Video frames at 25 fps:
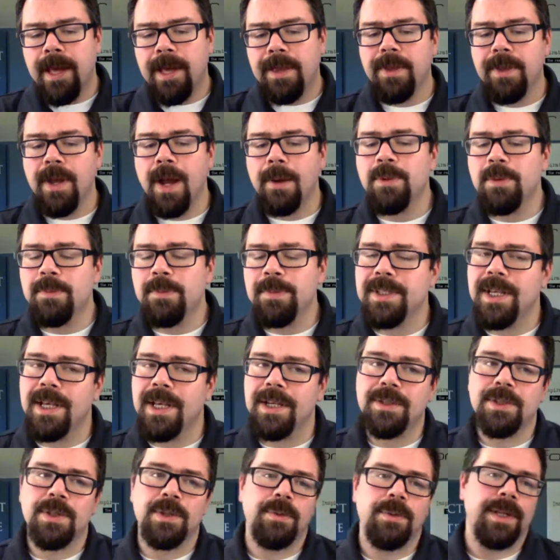and the
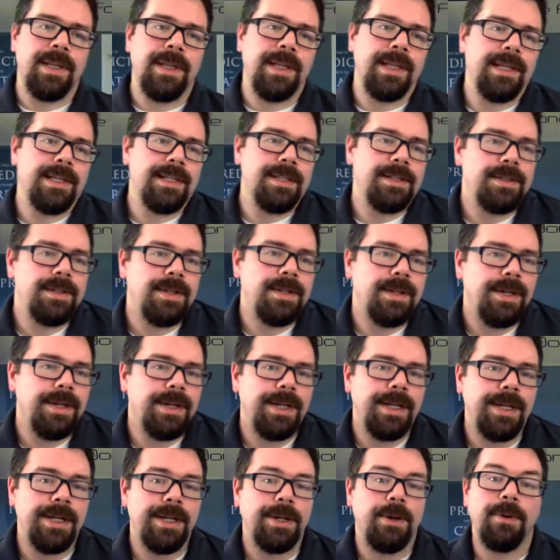optimization really is,
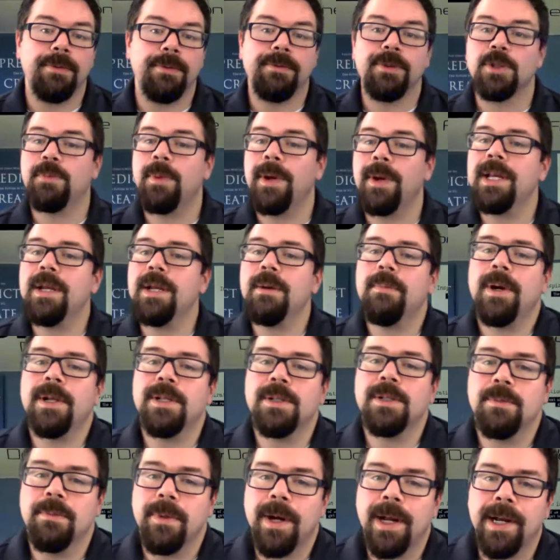if you're spending a
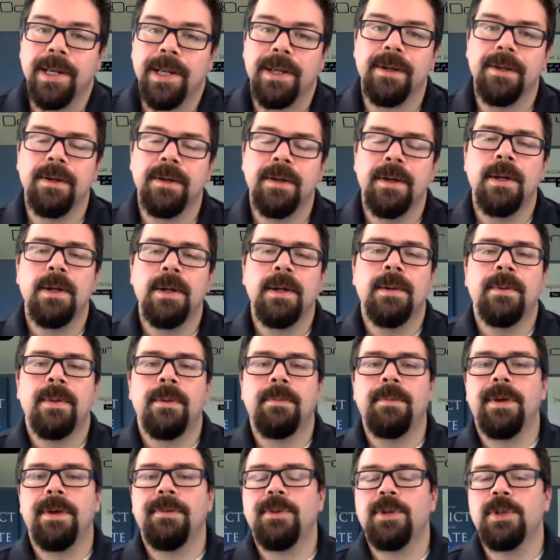bunch of money,
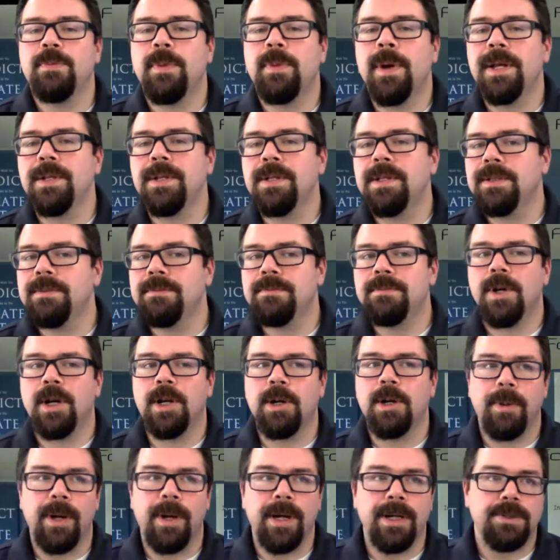I mean, if you're spending
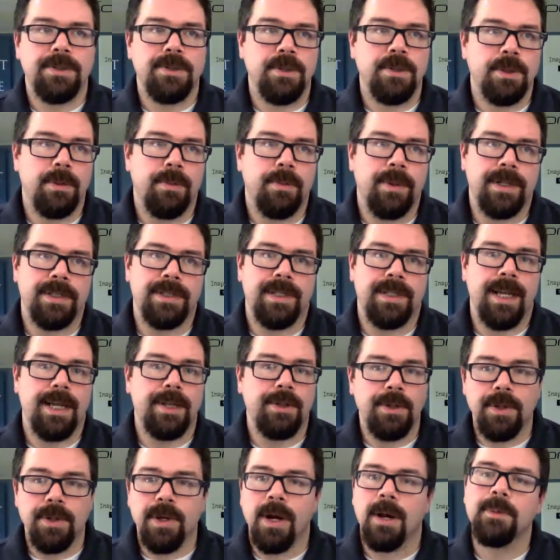$100, $200 a day,
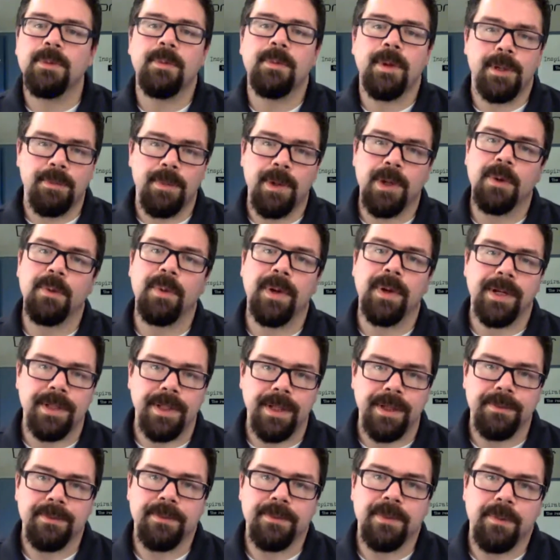you can optimize pretty
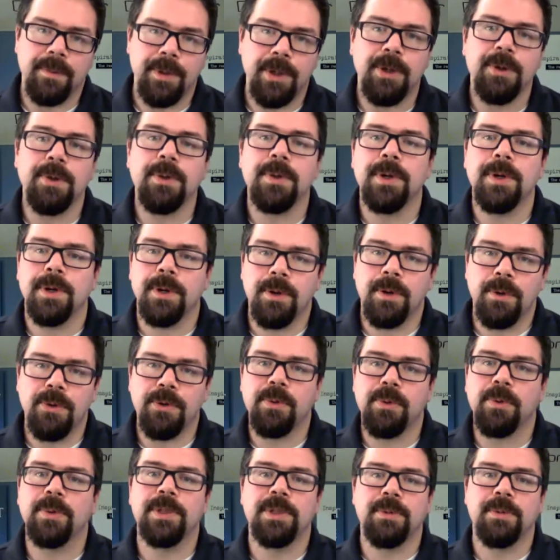quickly. I mean, you can go
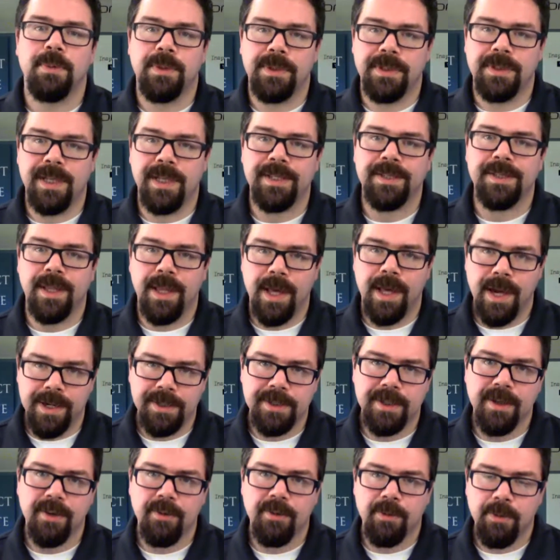through and split test a lot of
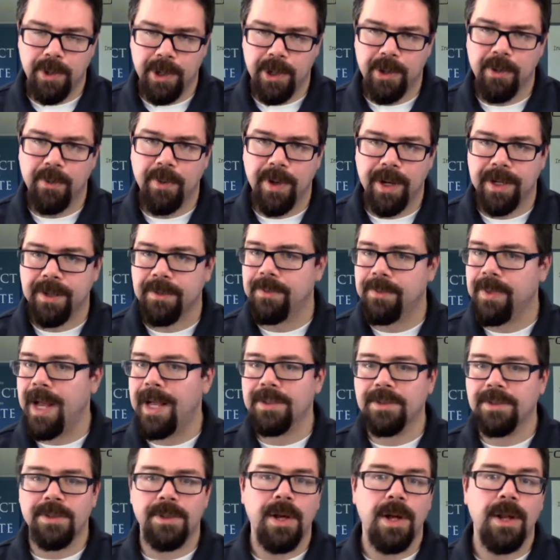stuff pretty quick.
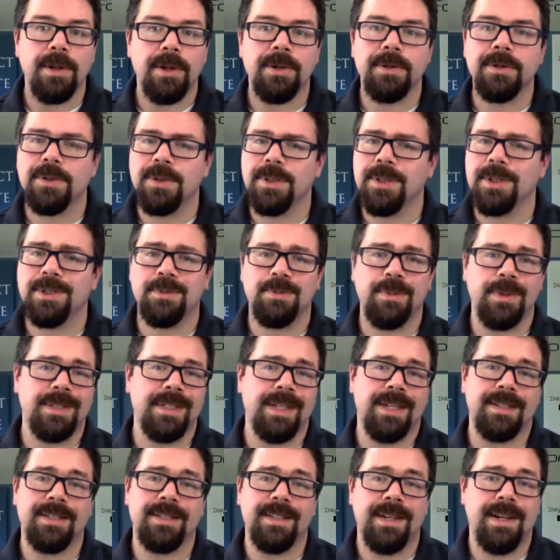$1,000, you can
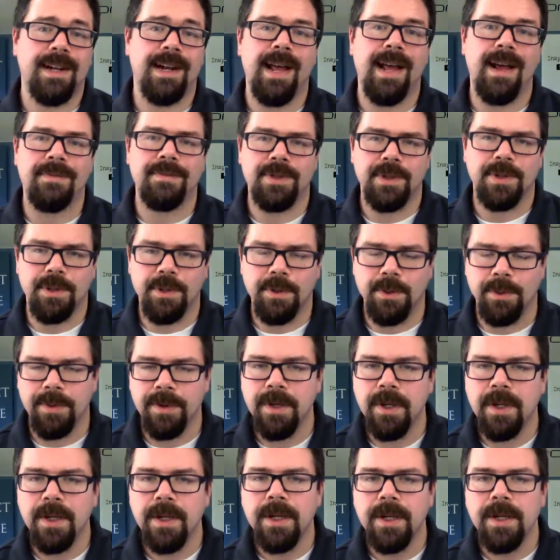split test in an afternoon,
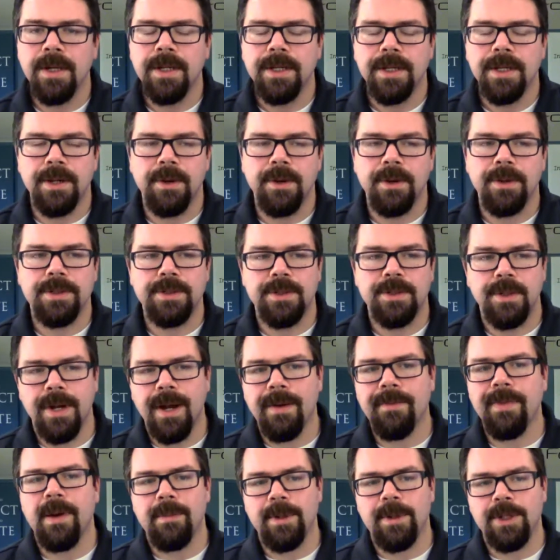because you
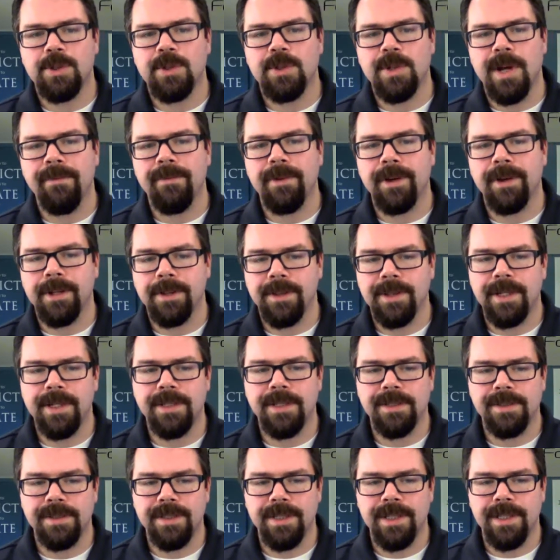have that much traffic that
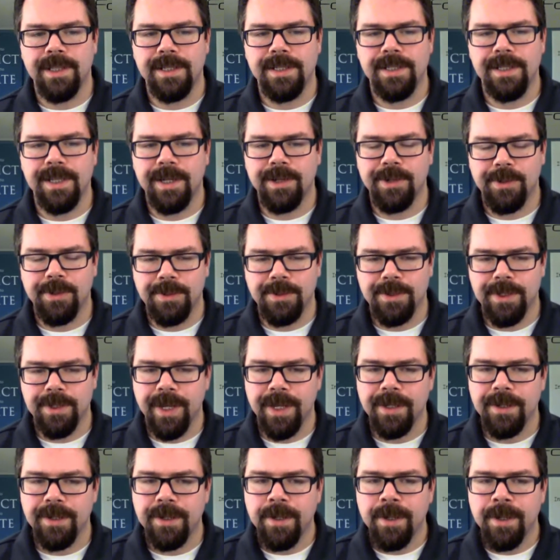is hitting your
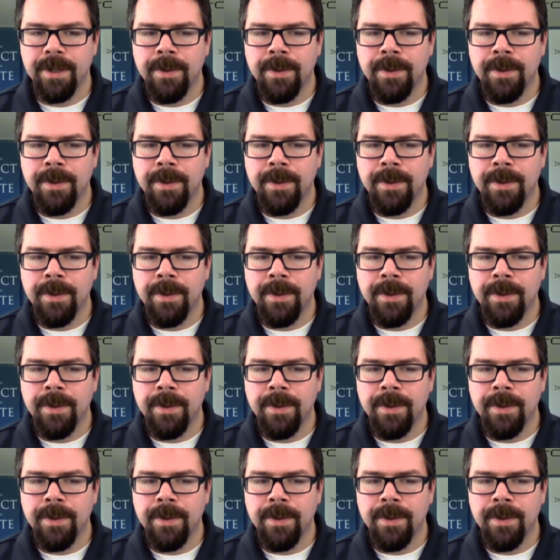site.